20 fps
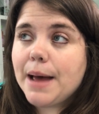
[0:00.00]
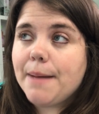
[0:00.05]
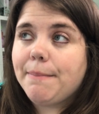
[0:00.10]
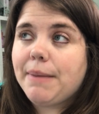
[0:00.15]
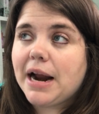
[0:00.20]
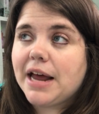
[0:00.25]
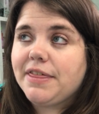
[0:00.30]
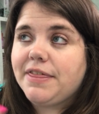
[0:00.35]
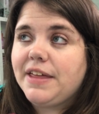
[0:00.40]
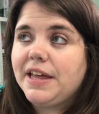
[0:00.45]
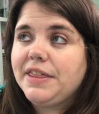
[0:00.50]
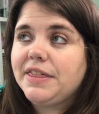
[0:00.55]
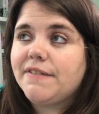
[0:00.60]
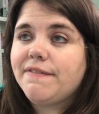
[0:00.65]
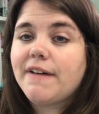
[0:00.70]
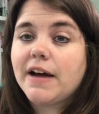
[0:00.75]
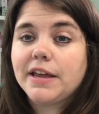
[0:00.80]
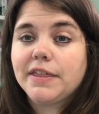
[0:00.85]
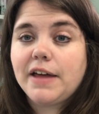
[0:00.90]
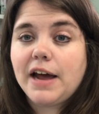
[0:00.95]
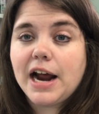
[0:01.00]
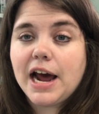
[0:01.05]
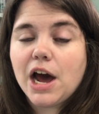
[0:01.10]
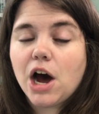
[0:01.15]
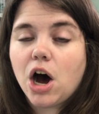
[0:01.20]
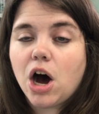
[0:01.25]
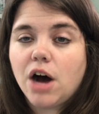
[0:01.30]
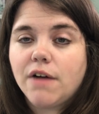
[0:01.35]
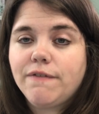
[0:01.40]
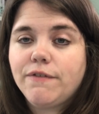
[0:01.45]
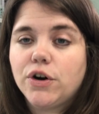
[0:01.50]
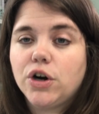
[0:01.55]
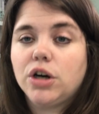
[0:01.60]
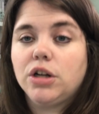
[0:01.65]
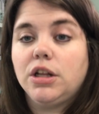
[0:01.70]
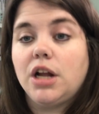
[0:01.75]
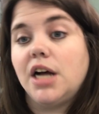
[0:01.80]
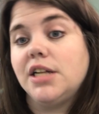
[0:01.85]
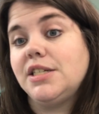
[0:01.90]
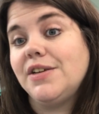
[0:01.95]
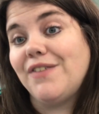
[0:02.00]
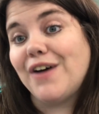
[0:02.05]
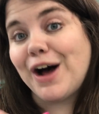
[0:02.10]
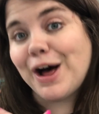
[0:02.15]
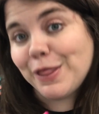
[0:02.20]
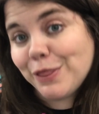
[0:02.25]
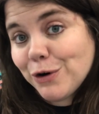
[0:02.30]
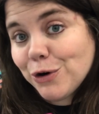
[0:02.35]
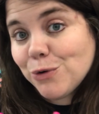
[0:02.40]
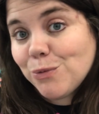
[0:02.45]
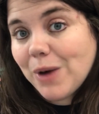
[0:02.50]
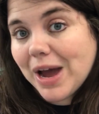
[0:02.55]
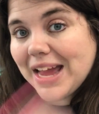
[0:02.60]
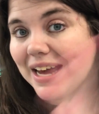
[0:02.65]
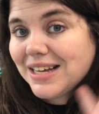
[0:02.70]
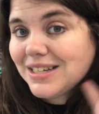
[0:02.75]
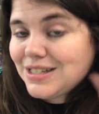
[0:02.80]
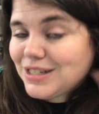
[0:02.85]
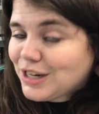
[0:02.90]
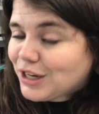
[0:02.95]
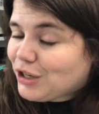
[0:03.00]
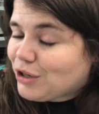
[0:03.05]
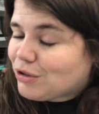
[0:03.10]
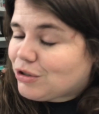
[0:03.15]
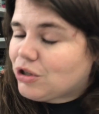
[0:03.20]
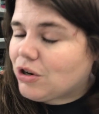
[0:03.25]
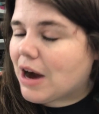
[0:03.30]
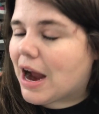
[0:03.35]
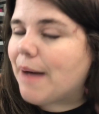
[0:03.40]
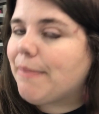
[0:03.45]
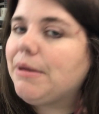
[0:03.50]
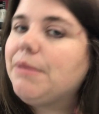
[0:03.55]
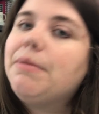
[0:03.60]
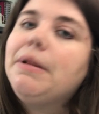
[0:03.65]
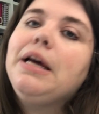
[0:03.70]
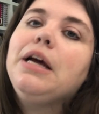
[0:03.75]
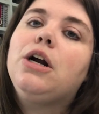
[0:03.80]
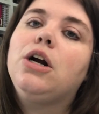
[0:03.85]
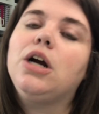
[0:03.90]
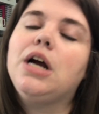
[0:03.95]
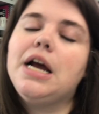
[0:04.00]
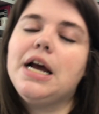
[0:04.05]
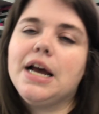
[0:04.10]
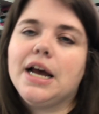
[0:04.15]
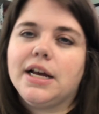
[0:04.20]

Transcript: but I think the fact that I offer lots of other ways to use your happy planner